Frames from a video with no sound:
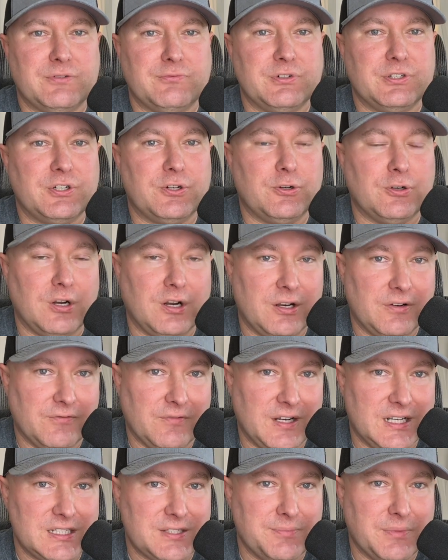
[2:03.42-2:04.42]
return on
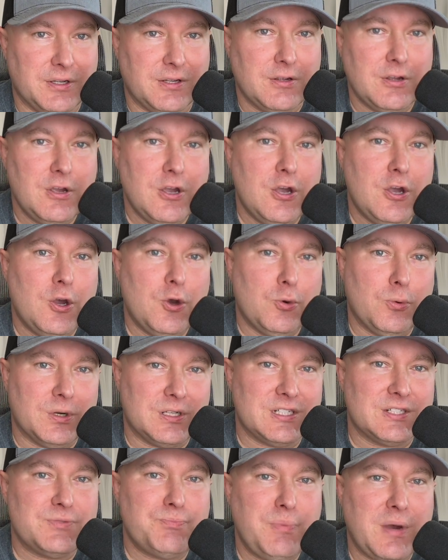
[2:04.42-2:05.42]
investment,
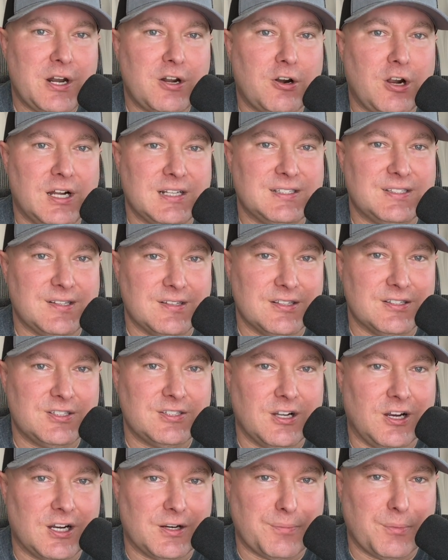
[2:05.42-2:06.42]
which is better odds than the
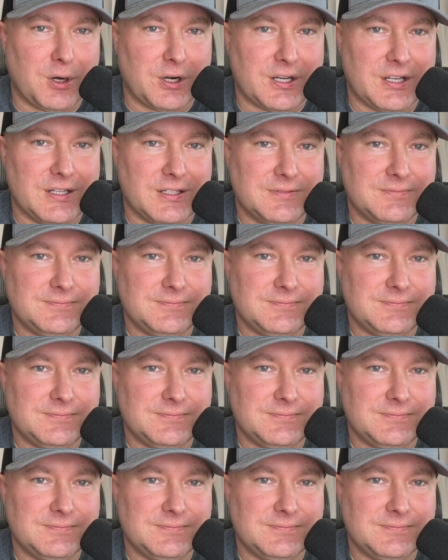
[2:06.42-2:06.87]
stock market.